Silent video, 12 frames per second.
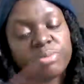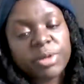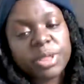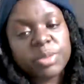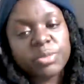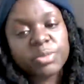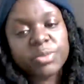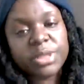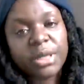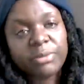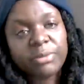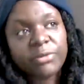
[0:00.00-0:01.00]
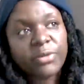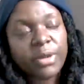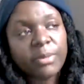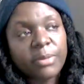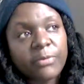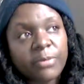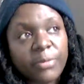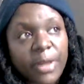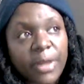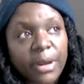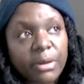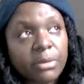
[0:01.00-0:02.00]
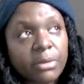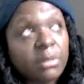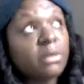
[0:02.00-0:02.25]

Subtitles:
pretty smooth sailing for them from there.